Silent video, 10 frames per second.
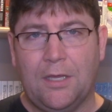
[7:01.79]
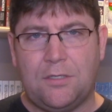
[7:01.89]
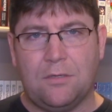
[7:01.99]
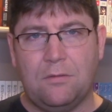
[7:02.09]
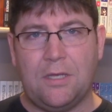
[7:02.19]

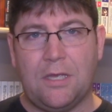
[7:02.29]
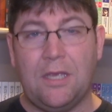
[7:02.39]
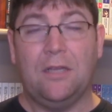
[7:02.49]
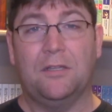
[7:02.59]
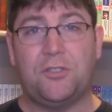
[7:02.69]
to the
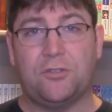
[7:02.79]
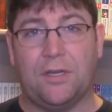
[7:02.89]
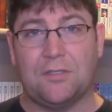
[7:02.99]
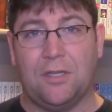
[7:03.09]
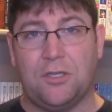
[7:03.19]
English
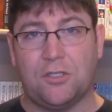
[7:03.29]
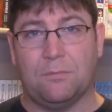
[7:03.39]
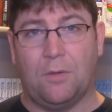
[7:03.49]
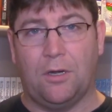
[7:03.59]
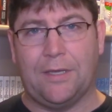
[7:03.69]
translation
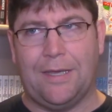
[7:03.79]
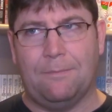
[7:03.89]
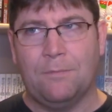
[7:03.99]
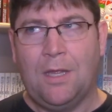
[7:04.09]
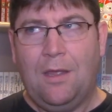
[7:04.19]

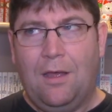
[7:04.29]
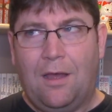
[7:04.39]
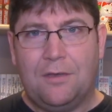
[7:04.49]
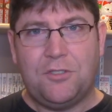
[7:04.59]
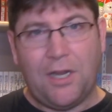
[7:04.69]
market,
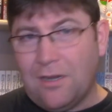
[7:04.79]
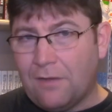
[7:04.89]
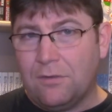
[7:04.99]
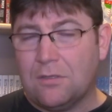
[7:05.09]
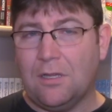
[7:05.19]
J
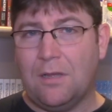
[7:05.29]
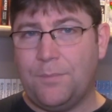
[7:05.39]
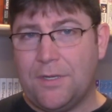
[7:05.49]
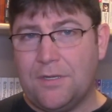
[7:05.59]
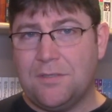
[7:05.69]
Novel
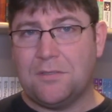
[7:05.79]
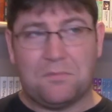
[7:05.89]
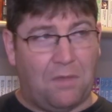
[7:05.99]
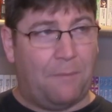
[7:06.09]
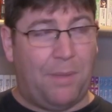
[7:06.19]
Club
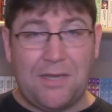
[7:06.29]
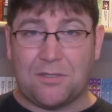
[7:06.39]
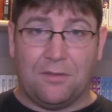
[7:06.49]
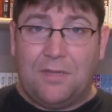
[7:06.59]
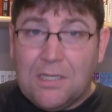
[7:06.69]
is,
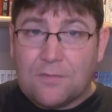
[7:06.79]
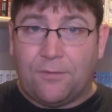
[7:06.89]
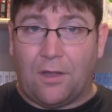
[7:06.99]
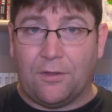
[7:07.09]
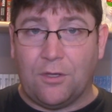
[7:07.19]
based on this
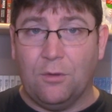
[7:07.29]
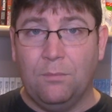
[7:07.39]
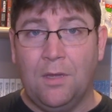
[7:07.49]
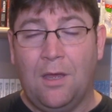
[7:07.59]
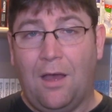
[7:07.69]

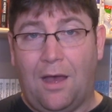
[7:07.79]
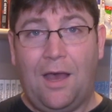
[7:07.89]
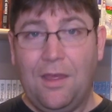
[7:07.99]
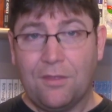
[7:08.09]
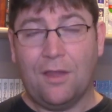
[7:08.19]
volume,
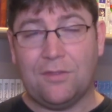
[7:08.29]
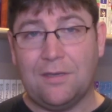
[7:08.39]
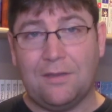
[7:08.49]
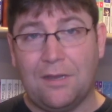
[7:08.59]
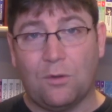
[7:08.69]
I thought
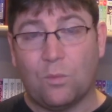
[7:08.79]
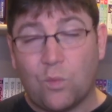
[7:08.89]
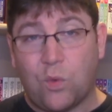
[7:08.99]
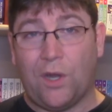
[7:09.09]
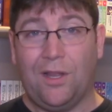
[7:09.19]
they did
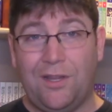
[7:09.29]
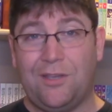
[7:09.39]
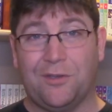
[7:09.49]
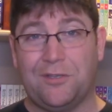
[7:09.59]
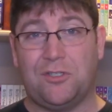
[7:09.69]
a really
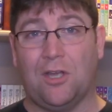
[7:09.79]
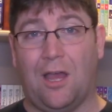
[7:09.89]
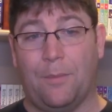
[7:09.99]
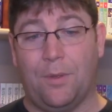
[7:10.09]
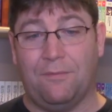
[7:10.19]
good
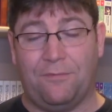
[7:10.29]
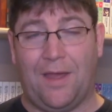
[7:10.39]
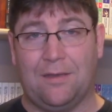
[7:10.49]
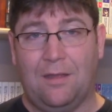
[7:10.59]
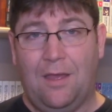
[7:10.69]
job. In
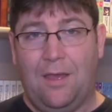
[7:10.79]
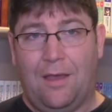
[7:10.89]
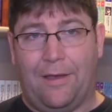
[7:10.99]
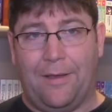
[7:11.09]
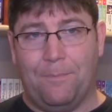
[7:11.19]
fact,
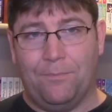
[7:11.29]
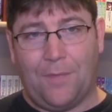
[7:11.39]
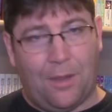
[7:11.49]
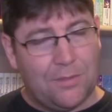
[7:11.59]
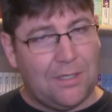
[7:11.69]

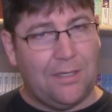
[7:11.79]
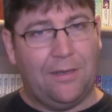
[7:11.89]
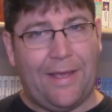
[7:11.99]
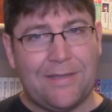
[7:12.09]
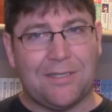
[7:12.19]
I was a
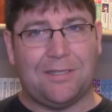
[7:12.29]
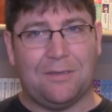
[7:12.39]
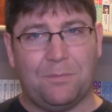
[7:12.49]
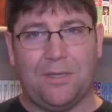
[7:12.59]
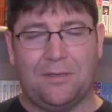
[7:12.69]
little
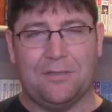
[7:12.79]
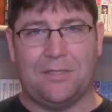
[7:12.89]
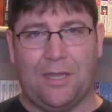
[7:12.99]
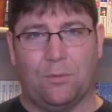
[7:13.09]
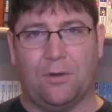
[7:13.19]
hesitant because
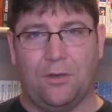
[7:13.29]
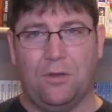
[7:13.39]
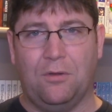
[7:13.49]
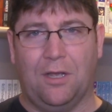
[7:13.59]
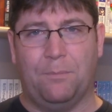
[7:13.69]
they were a
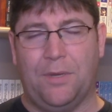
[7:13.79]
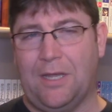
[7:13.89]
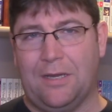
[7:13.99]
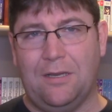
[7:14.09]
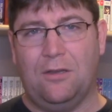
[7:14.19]
new
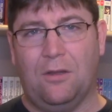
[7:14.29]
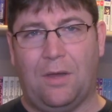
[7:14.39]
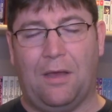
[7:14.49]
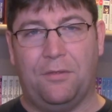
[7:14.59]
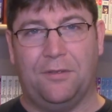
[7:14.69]
company. I didn't know
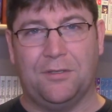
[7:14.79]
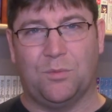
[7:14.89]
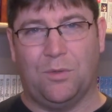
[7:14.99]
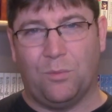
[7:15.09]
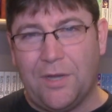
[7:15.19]
how things
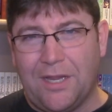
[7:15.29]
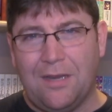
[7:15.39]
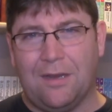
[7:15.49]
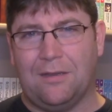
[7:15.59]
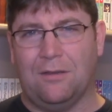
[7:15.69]
would
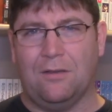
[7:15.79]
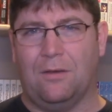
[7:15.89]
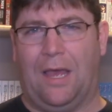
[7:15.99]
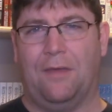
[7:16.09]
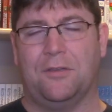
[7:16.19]
read. I didn't
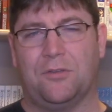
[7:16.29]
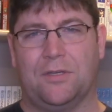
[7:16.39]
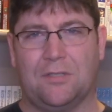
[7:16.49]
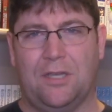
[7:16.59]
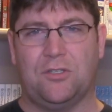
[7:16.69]
know how the
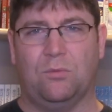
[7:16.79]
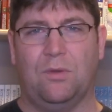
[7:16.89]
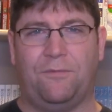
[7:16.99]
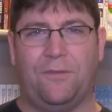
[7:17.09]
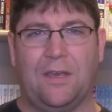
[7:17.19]
translation
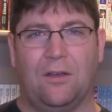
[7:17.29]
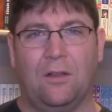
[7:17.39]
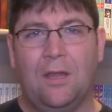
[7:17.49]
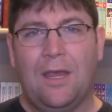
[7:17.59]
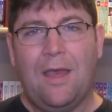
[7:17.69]
would
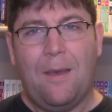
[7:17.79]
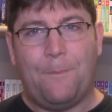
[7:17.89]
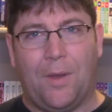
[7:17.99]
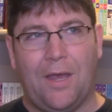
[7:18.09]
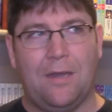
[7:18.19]
feel.
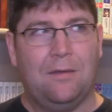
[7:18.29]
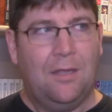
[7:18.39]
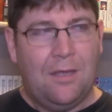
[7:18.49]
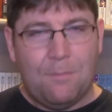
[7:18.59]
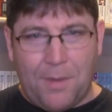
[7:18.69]
But
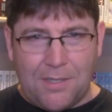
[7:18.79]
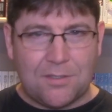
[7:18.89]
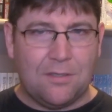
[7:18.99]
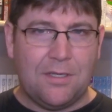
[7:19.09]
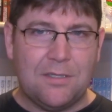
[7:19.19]

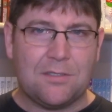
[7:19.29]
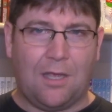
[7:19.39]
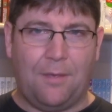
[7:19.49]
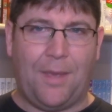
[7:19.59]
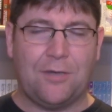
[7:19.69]
based on this,
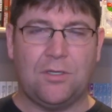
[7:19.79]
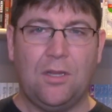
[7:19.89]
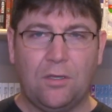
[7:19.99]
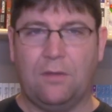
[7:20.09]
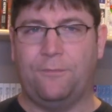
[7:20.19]
I'm
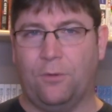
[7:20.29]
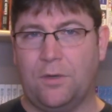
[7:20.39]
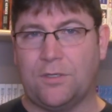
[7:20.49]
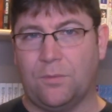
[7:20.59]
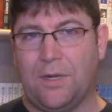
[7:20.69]
actually looking
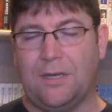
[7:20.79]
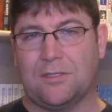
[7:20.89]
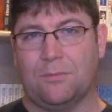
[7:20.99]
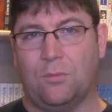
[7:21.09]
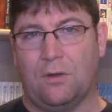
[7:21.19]
forward to reading
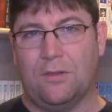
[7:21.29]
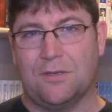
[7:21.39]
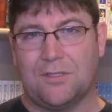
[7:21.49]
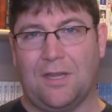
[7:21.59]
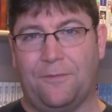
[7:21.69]
some more of
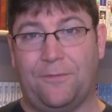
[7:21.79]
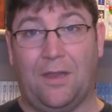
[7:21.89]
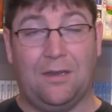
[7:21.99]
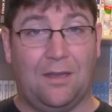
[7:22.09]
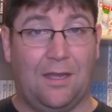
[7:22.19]
their stuff
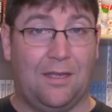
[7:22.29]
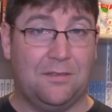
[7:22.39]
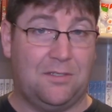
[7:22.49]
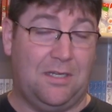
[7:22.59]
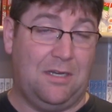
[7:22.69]

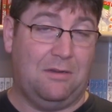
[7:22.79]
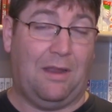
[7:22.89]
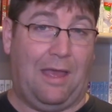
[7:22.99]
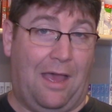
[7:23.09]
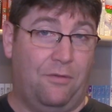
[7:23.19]
and seeing
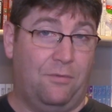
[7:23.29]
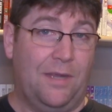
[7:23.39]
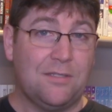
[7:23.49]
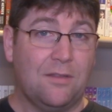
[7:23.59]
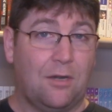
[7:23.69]
how the
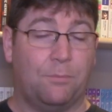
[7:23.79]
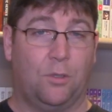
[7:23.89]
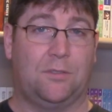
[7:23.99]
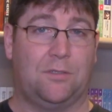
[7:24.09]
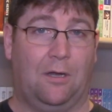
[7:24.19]
rest of their
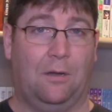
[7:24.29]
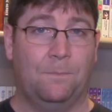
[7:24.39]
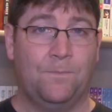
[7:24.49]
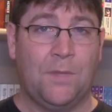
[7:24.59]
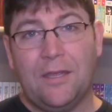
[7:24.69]
books are.
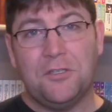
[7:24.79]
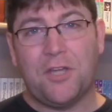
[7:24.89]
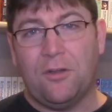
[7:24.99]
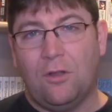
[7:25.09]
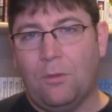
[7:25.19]
In
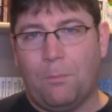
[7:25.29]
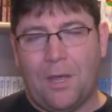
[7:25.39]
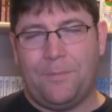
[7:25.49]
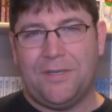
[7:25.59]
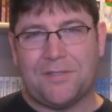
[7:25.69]
general,
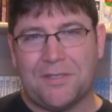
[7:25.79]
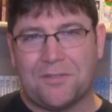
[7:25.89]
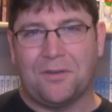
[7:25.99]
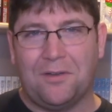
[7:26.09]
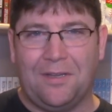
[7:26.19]
My Big
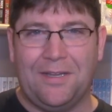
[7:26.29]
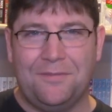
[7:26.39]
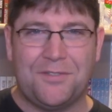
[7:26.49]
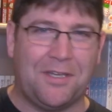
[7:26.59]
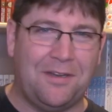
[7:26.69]
Sister
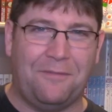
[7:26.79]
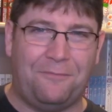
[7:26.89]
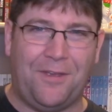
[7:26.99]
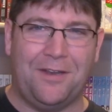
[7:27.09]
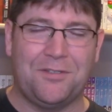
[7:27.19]
Lives in a
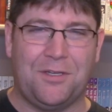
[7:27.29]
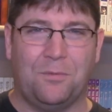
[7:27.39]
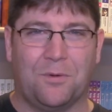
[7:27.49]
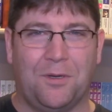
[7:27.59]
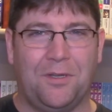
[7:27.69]
Fantasy
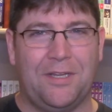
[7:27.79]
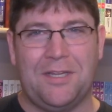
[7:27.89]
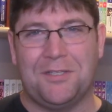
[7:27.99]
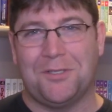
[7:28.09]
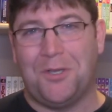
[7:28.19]
World
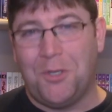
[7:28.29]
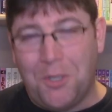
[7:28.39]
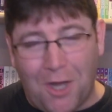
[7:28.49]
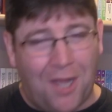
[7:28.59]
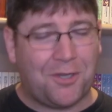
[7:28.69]
is
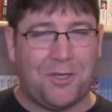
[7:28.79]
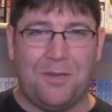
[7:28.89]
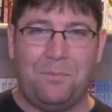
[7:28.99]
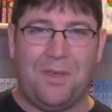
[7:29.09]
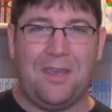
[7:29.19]
not going
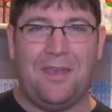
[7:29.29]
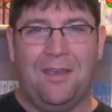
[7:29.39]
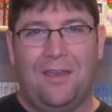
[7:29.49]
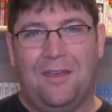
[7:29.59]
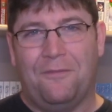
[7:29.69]
to be
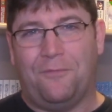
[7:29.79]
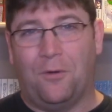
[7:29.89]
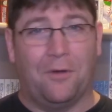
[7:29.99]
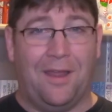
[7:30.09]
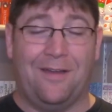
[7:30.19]

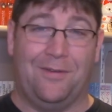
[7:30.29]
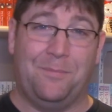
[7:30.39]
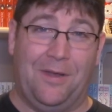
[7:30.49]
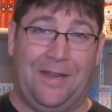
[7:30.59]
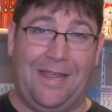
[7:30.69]
for
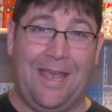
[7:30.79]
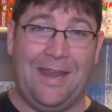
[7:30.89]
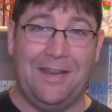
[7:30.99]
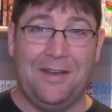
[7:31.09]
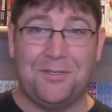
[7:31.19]
everybody,
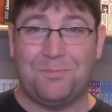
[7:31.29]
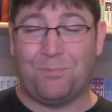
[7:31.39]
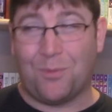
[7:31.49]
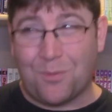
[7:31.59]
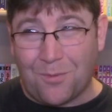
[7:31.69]
and it is
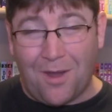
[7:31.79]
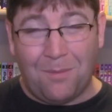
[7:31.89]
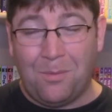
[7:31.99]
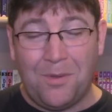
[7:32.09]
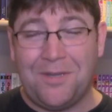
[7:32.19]

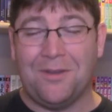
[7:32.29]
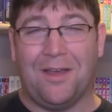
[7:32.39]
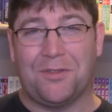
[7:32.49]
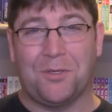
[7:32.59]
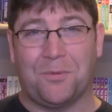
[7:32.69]
probably
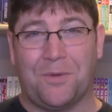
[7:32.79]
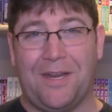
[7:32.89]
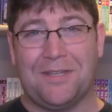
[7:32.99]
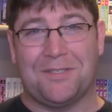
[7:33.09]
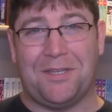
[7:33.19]
not the
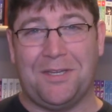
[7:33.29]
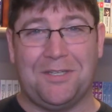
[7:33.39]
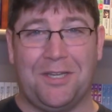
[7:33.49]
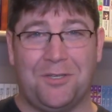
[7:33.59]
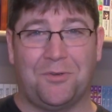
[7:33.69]
greatest
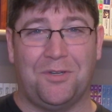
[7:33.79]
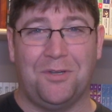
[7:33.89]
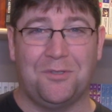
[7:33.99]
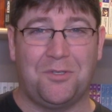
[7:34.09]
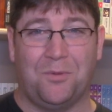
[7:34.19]
thing to
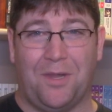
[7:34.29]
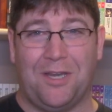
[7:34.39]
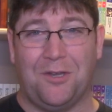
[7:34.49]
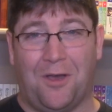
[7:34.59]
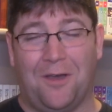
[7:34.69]
introduce to a
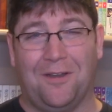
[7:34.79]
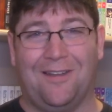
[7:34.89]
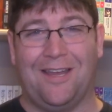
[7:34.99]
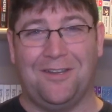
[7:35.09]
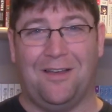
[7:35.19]

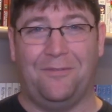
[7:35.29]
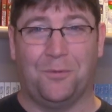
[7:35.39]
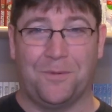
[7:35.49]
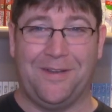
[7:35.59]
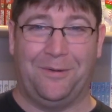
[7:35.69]
non-light
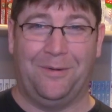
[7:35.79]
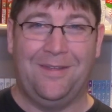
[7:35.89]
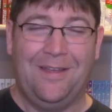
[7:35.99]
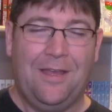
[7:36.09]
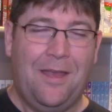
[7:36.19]
novel reader.
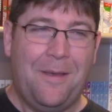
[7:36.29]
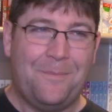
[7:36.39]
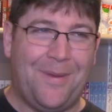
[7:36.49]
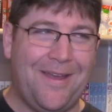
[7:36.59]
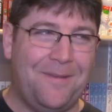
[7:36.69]

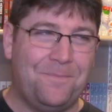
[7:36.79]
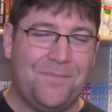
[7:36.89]
But